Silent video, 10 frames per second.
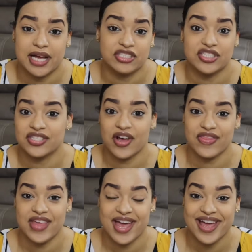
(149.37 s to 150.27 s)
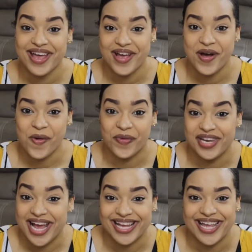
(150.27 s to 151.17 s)
I just thought that when
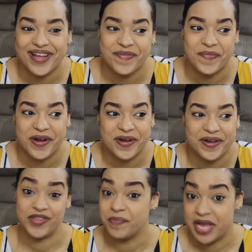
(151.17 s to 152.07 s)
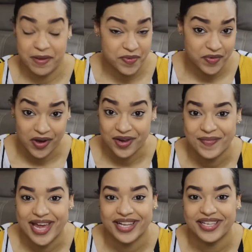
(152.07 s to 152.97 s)
I gave birth, the baby will
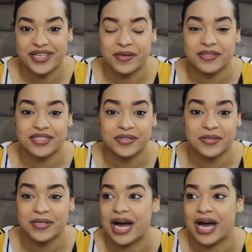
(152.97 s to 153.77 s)
automatically know what to do.